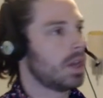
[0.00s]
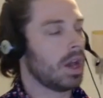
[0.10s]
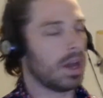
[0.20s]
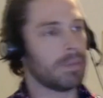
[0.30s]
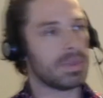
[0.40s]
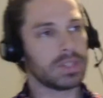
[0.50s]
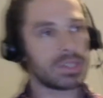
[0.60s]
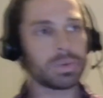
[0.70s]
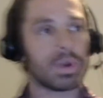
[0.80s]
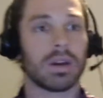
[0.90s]
And this
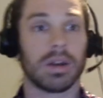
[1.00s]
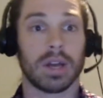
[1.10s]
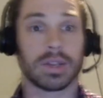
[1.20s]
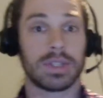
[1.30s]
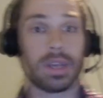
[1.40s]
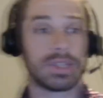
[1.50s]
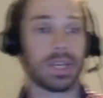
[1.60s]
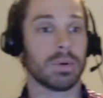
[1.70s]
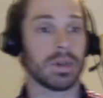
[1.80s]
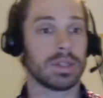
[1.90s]
is where I'll tell
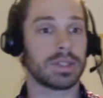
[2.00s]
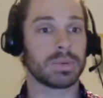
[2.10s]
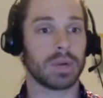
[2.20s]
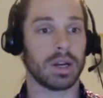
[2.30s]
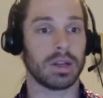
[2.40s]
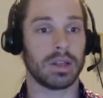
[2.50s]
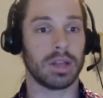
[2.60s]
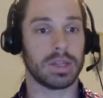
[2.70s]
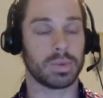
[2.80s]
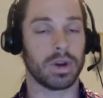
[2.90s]
you what, this is where
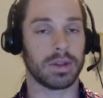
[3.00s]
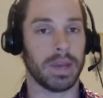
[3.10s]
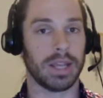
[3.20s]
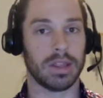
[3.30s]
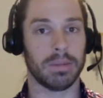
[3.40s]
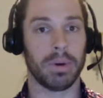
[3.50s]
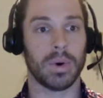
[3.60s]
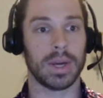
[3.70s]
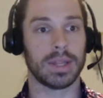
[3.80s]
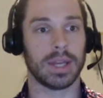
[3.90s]
it's worth making the
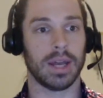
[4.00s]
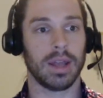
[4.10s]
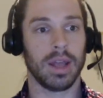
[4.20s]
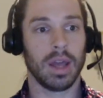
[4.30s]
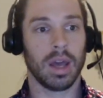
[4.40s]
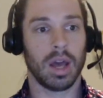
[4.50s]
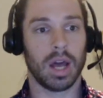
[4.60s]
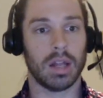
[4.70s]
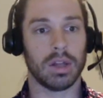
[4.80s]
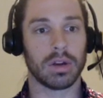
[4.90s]
point that
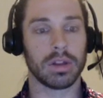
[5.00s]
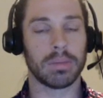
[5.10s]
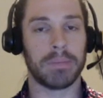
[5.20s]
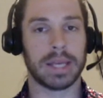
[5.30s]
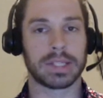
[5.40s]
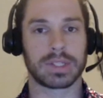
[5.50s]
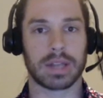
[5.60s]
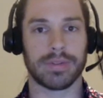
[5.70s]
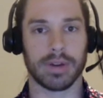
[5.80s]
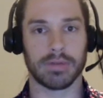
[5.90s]
a lot of the best
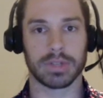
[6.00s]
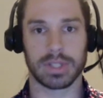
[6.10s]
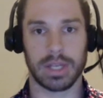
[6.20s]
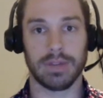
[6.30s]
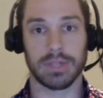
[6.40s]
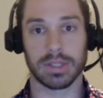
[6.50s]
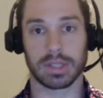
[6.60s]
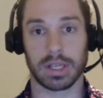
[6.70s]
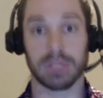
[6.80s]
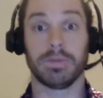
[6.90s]
stuff I've received
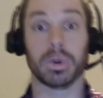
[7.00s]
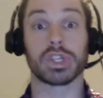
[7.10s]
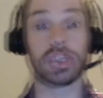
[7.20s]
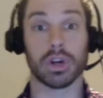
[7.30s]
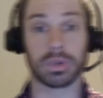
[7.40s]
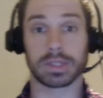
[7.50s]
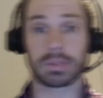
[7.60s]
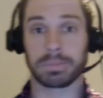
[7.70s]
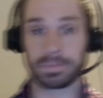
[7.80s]
is voice notes.